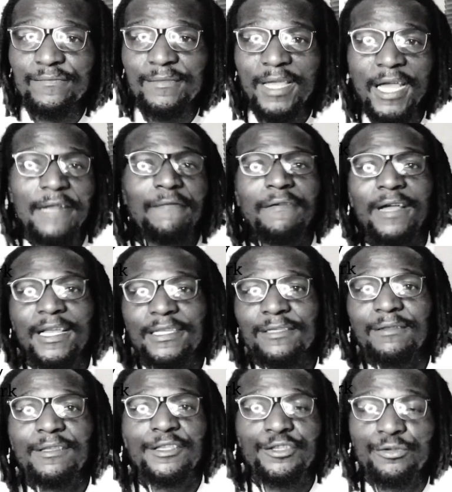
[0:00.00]
advice to
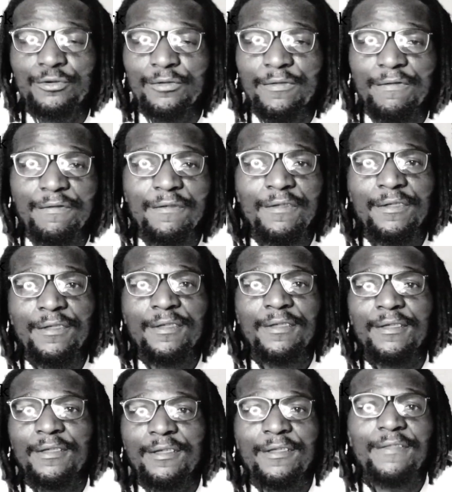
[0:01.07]
the youth
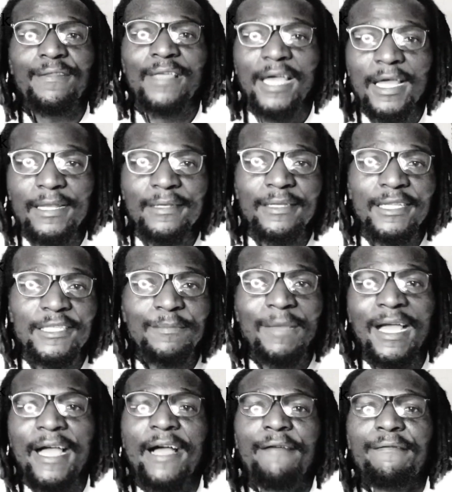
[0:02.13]
that needs
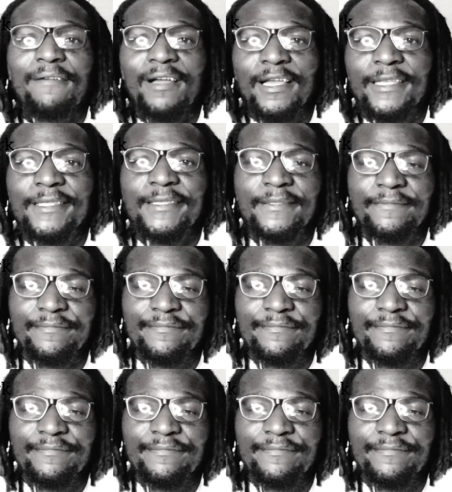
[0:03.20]
my advice,